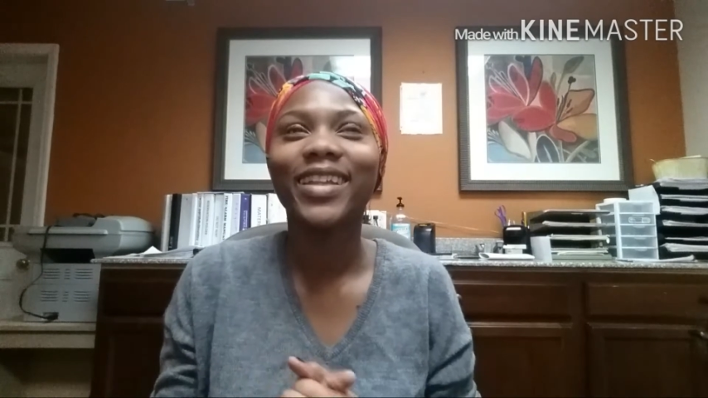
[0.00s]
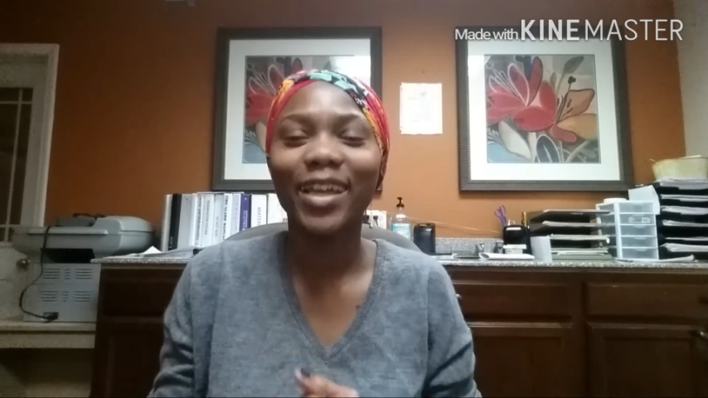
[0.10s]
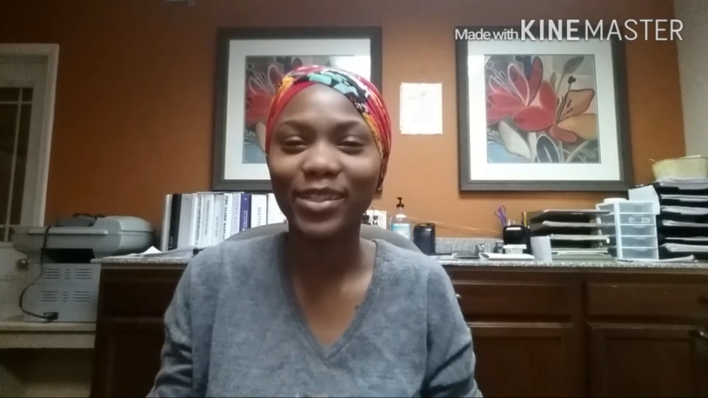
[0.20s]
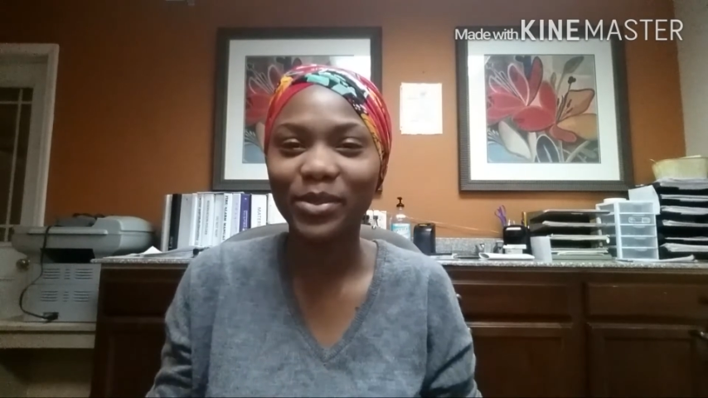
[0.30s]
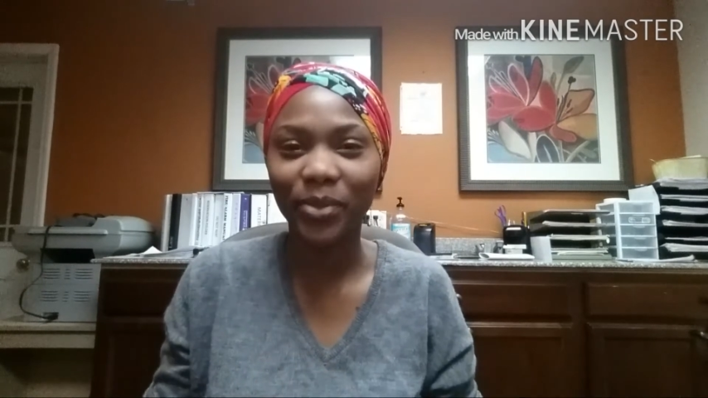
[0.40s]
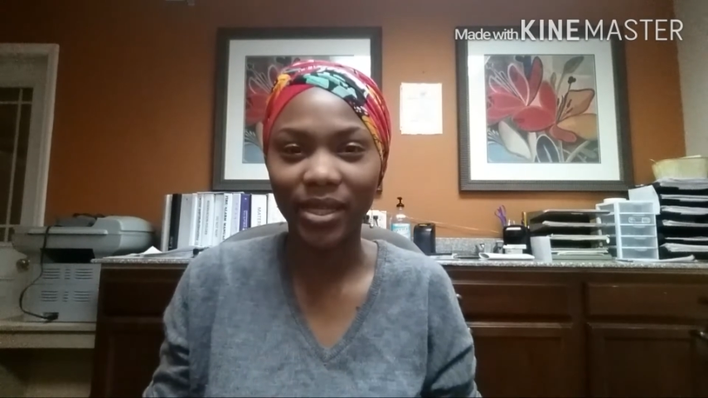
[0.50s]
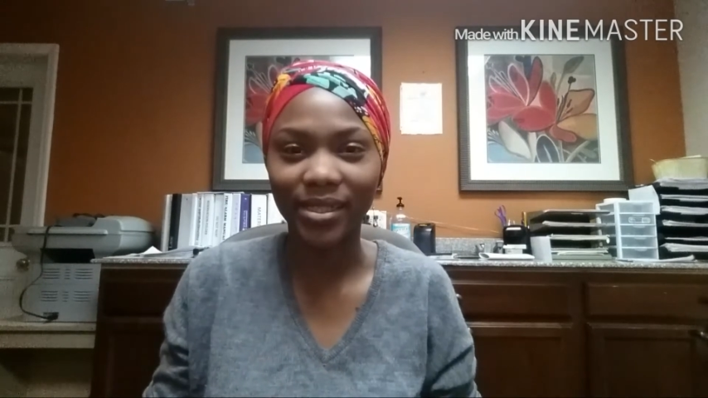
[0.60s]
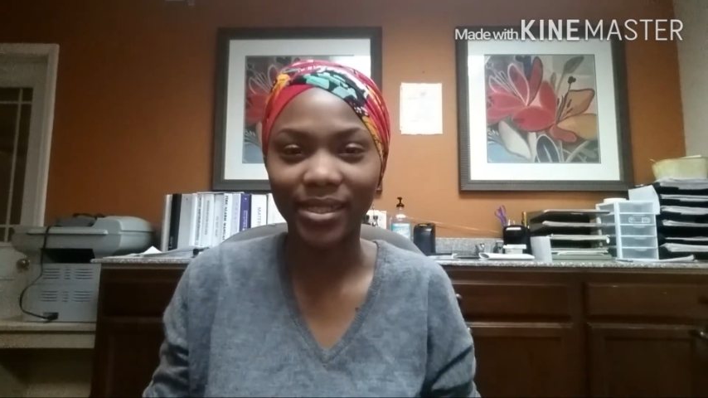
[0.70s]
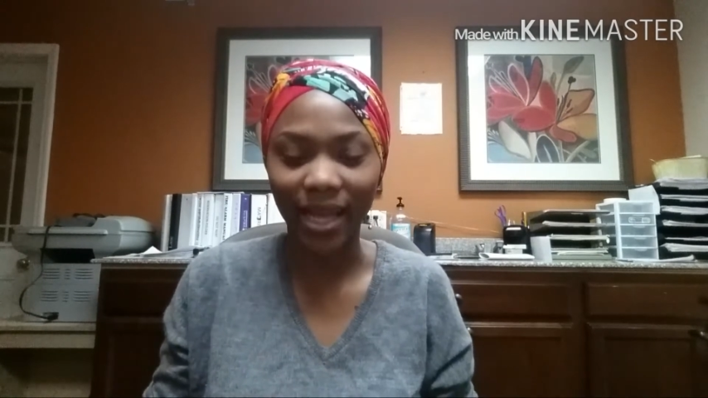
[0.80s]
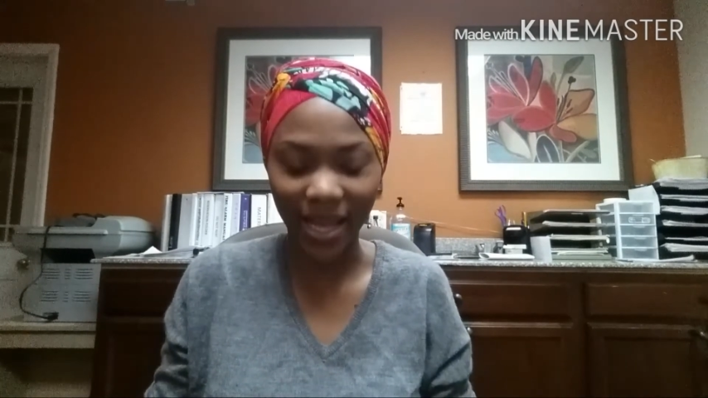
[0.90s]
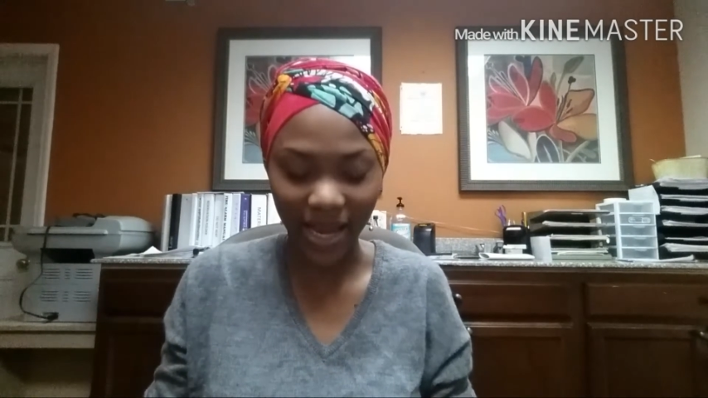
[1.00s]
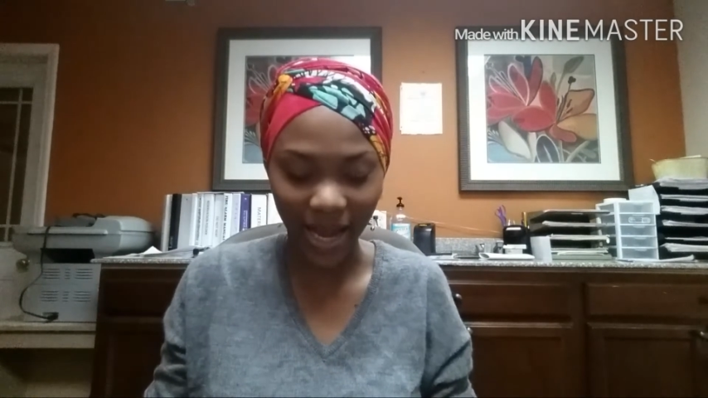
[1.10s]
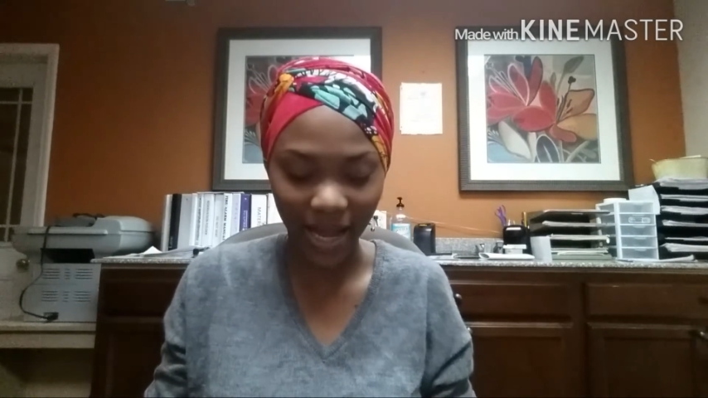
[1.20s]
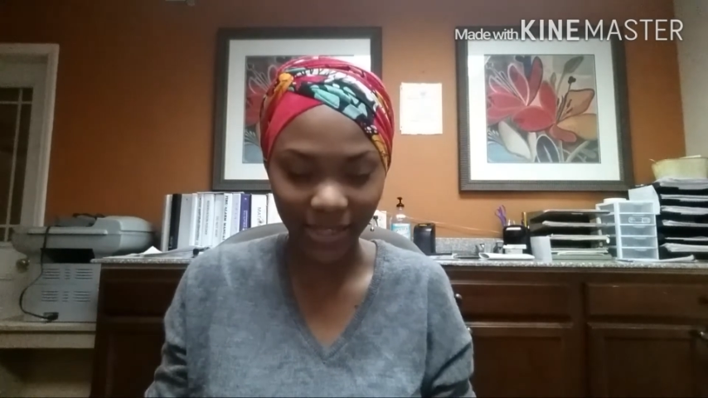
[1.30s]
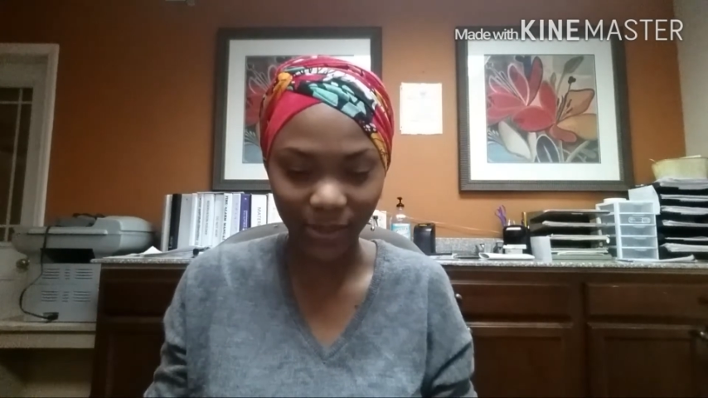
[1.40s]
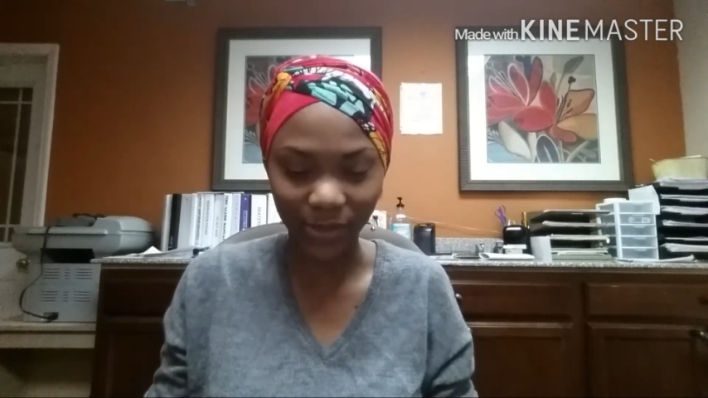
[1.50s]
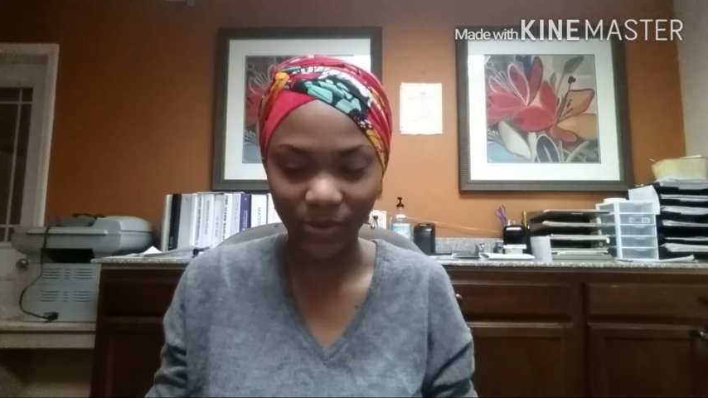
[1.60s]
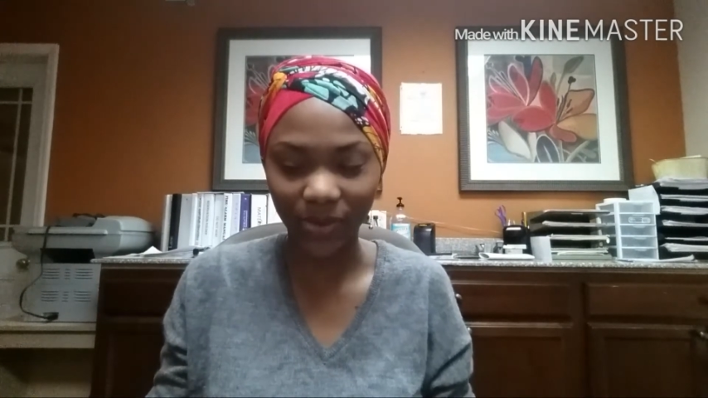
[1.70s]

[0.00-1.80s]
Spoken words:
That's the place I had gotten to.